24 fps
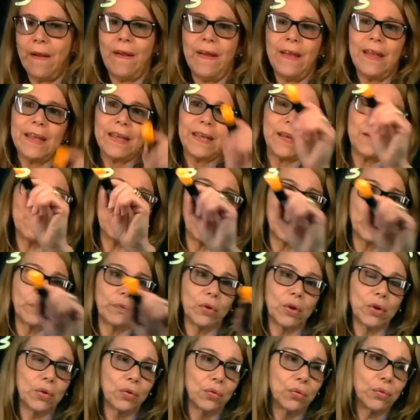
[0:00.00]
And when
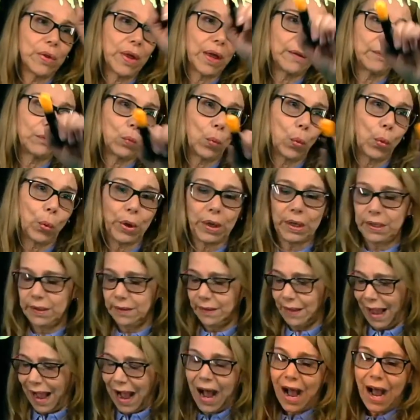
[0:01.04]
we do that with
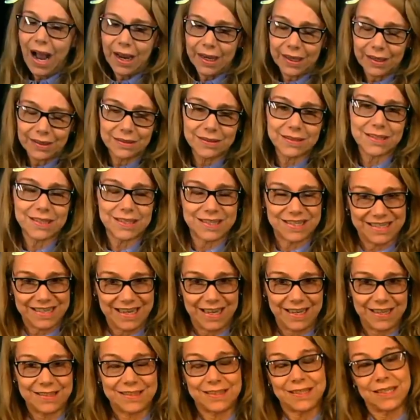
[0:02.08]
ions,
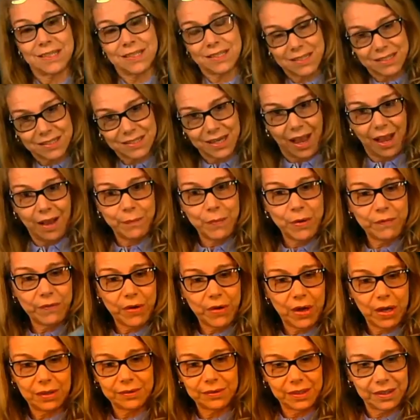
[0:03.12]
then the sum of
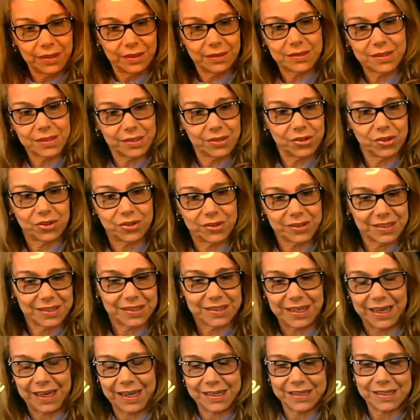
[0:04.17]
all the oxidation
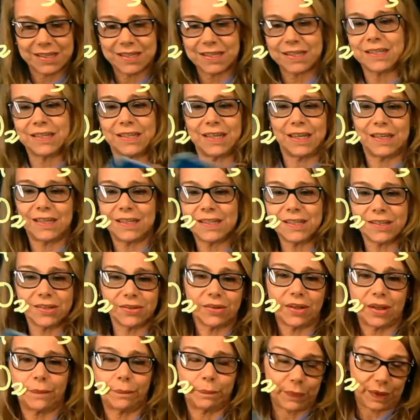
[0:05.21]
states need to
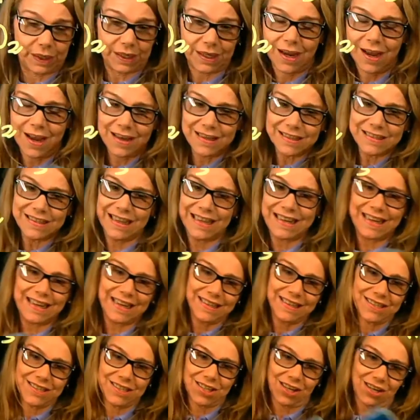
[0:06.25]
give me the
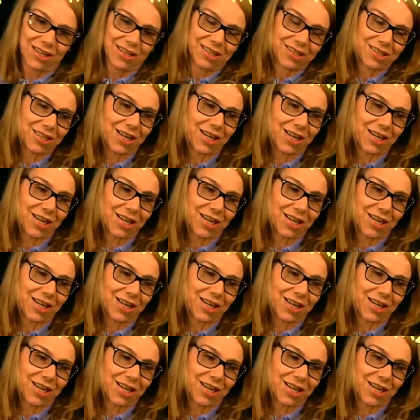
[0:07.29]
net charge